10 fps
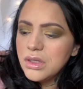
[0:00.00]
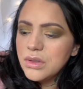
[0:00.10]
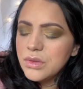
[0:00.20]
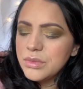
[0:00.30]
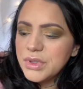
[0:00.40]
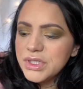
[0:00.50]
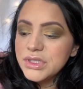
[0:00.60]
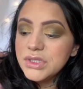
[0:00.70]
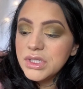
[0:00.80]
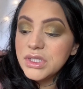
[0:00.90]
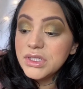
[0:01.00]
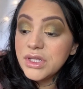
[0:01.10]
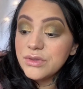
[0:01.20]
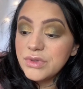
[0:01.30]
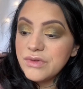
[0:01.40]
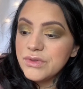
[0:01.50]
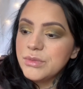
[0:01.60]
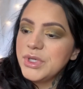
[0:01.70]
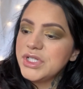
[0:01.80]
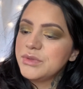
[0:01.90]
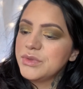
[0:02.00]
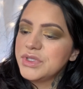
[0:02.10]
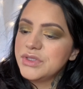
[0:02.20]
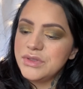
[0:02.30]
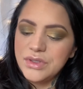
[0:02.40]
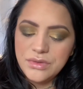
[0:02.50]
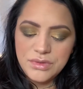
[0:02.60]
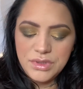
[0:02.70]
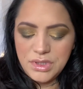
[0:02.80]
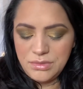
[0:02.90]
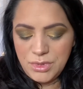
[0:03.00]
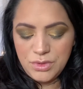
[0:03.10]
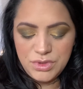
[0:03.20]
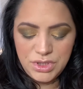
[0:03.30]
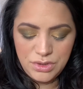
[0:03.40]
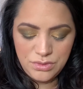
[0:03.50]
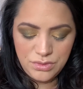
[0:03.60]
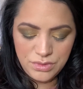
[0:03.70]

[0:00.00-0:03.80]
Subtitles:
We'll probably another rougher brush. We're gonna do the O2.